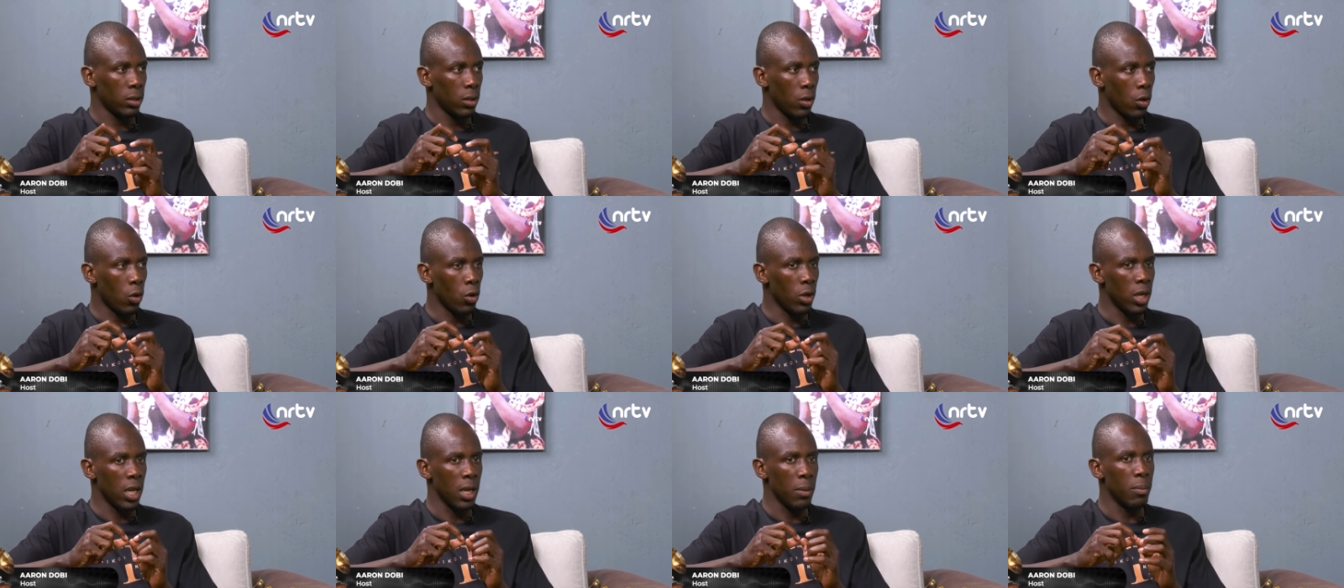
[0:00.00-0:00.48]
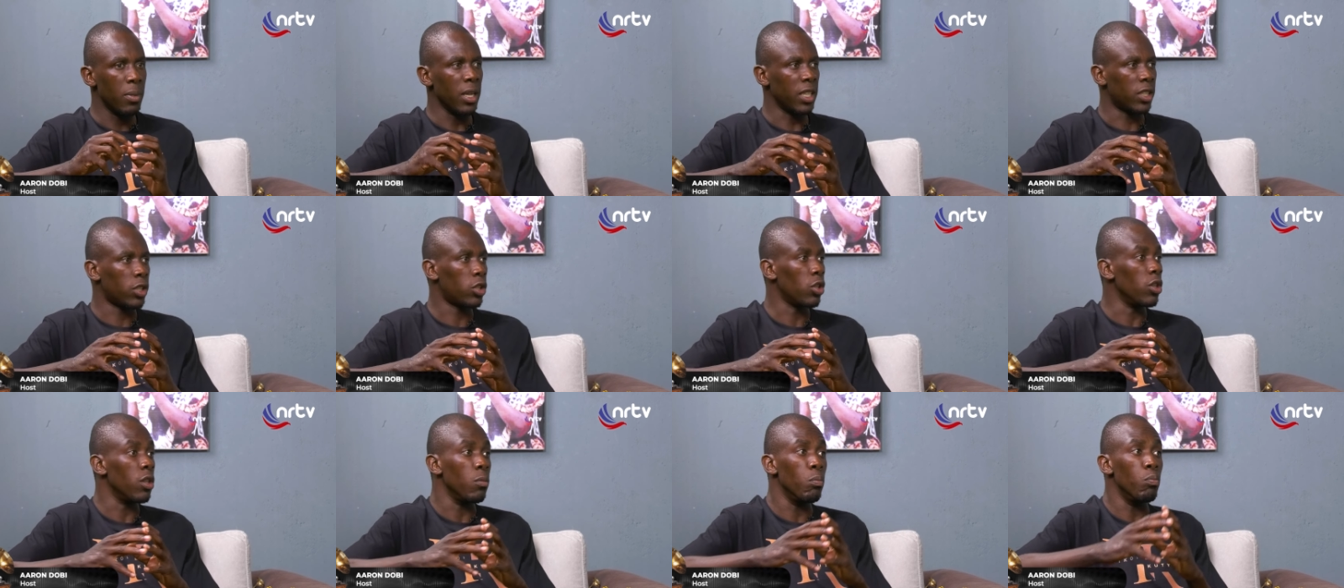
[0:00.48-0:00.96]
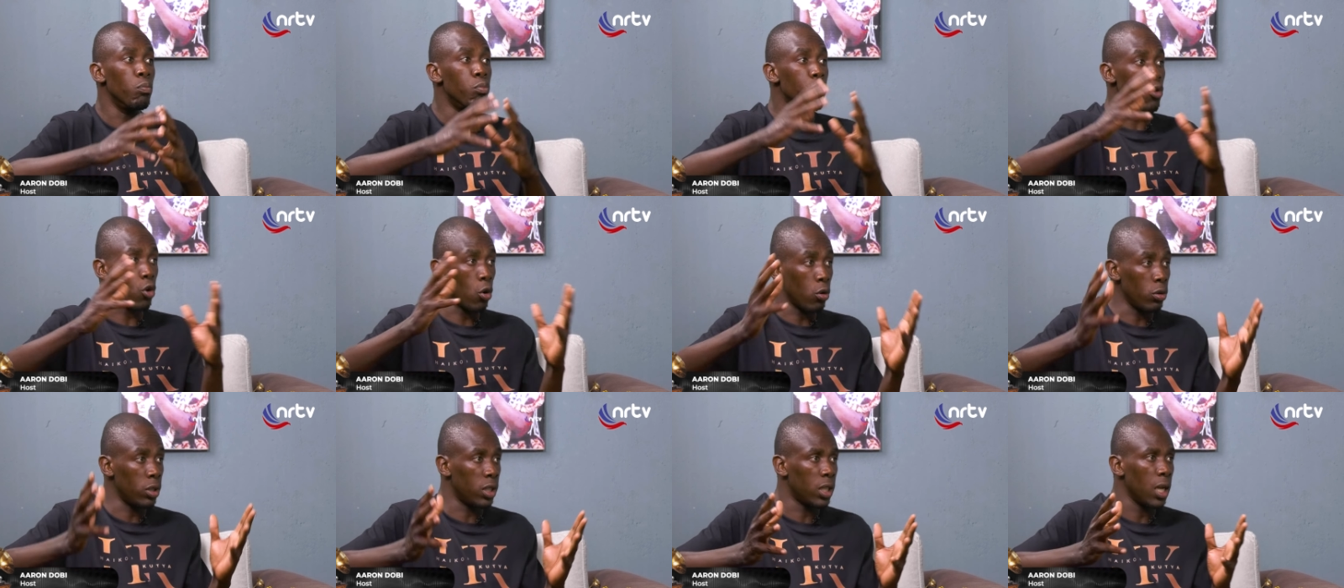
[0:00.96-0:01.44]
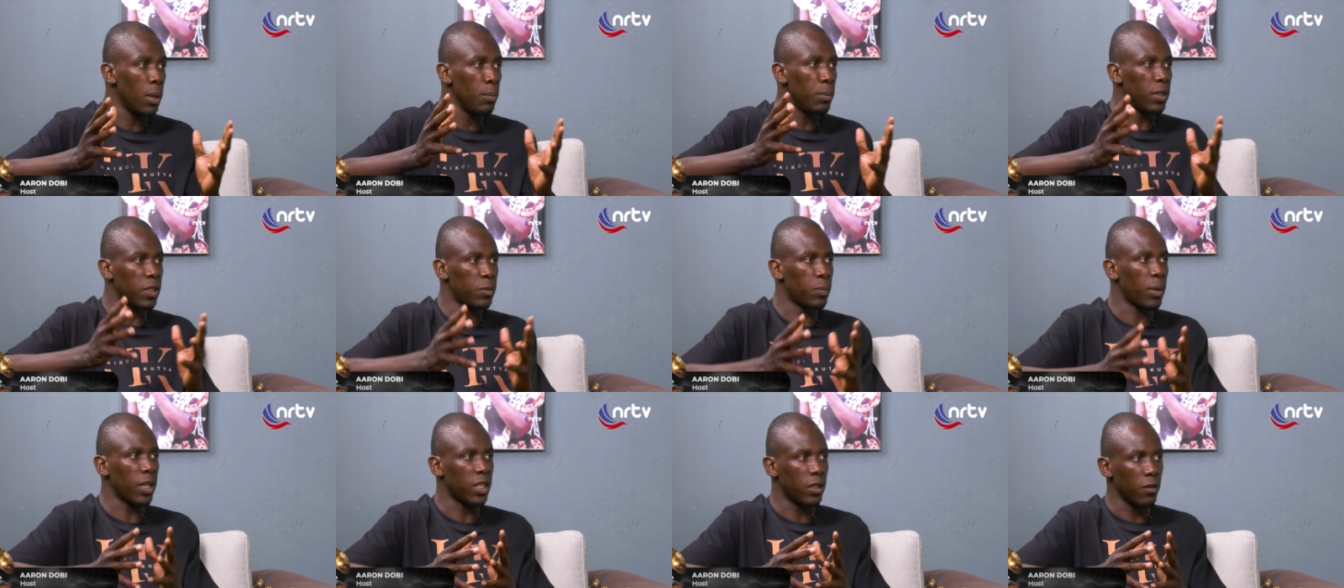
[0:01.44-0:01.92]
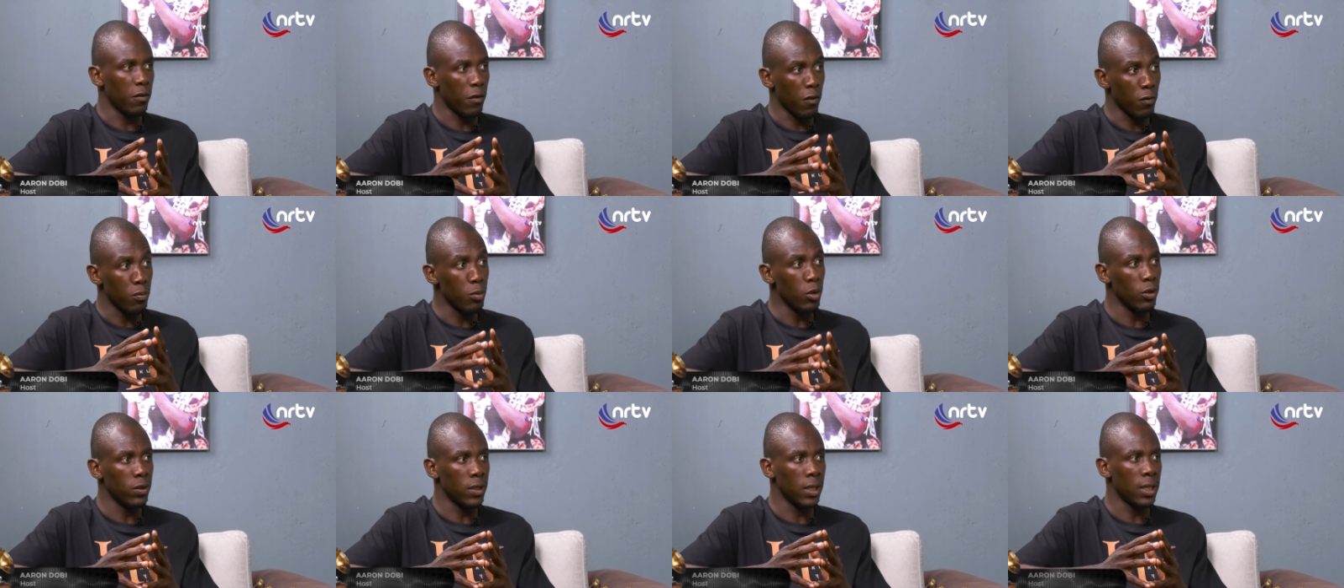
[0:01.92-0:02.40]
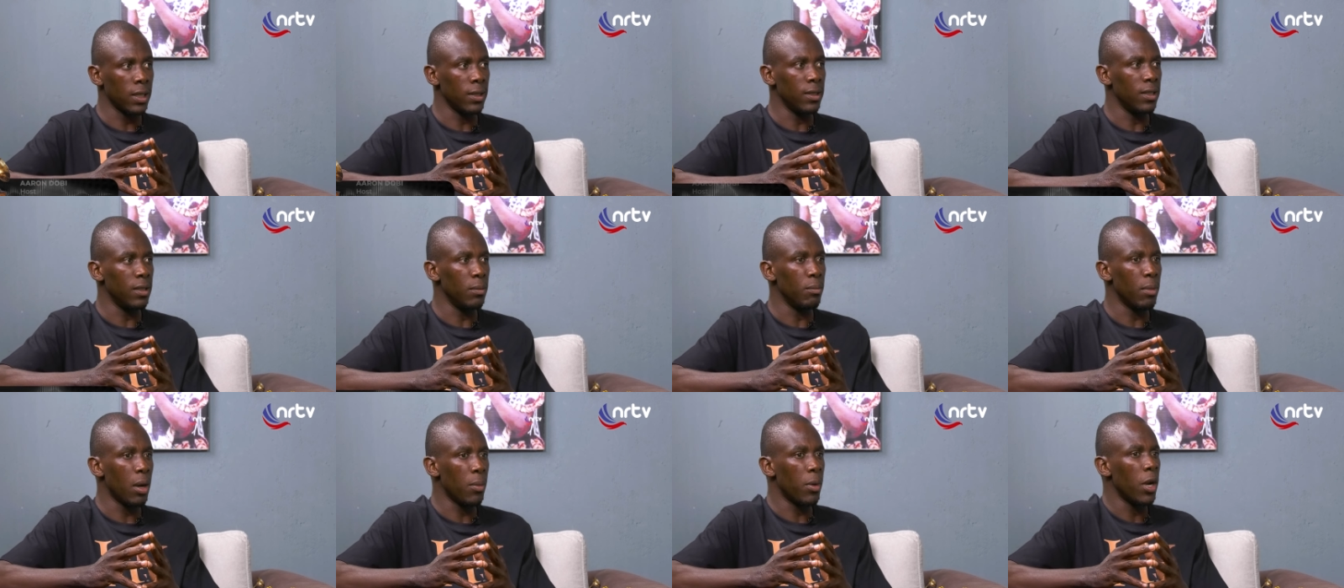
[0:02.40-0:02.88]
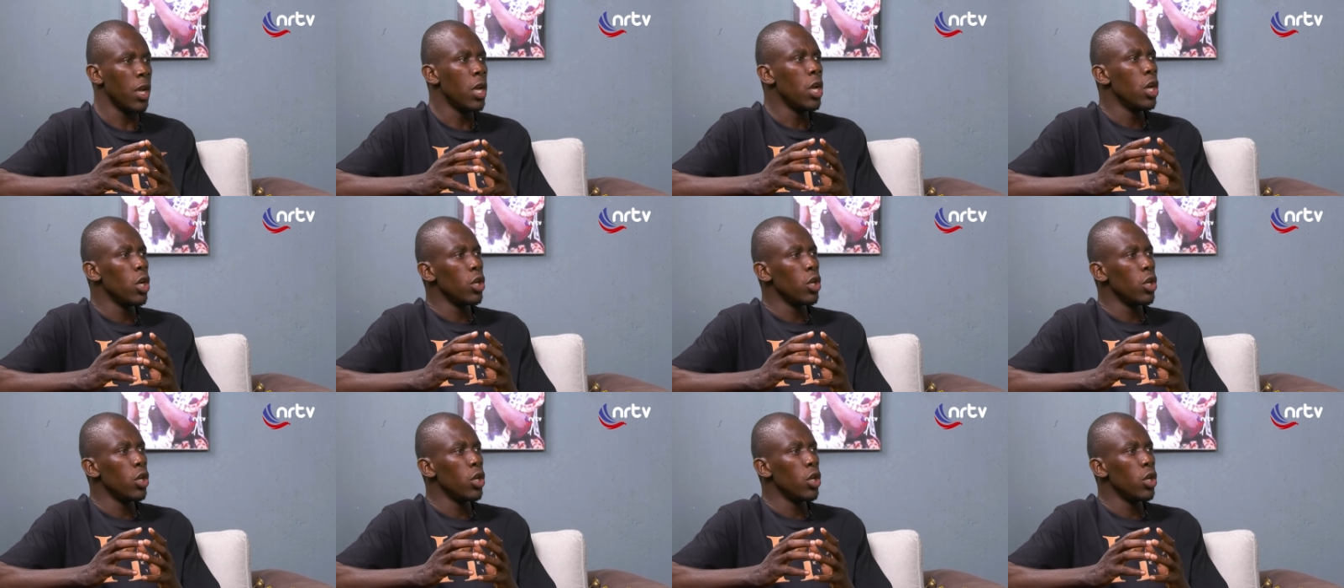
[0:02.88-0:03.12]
only, but to the broad perspective of music in Zimbabwe.